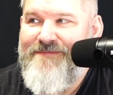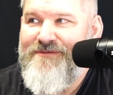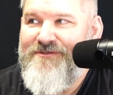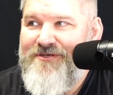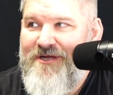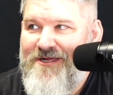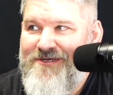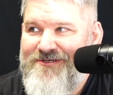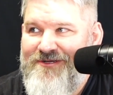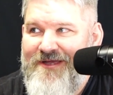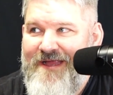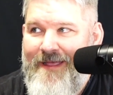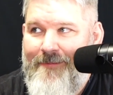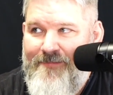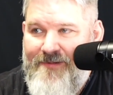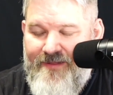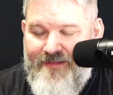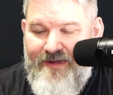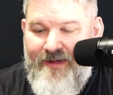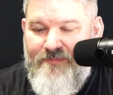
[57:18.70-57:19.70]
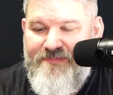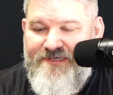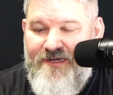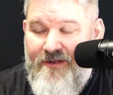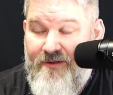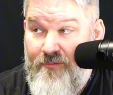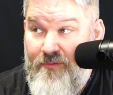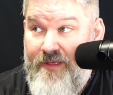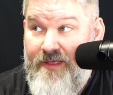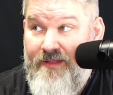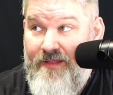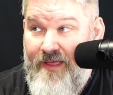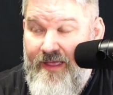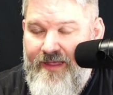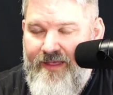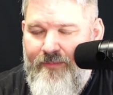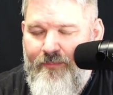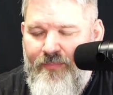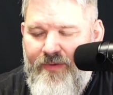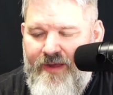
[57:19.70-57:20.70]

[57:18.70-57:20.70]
some structure happening that I'm starting to really like,